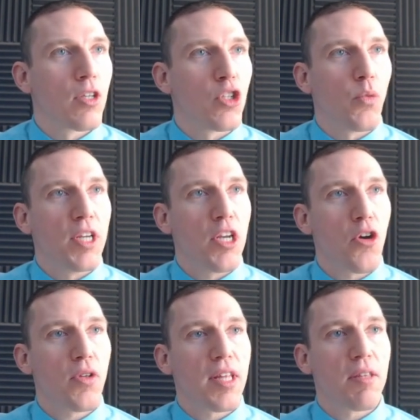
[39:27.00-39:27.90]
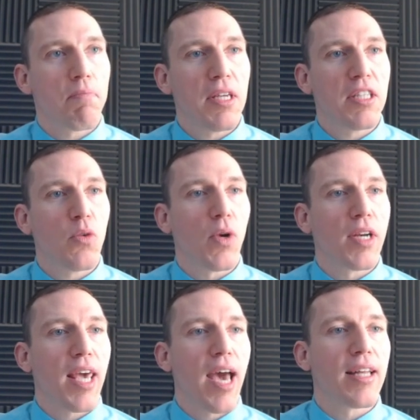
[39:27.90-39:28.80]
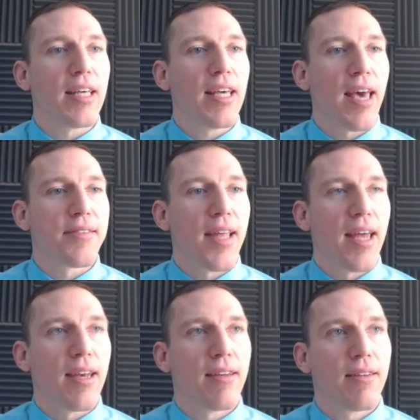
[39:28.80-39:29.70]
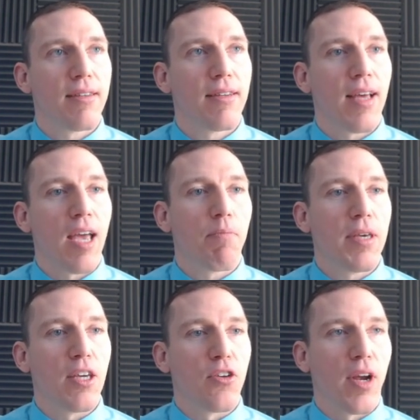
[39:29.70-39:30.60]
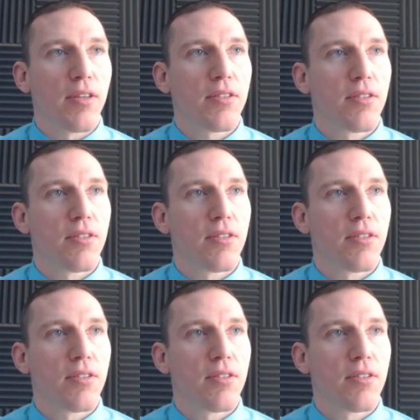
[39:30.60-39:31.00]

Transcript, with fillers: So we know that the PT1 Kali has that IP address,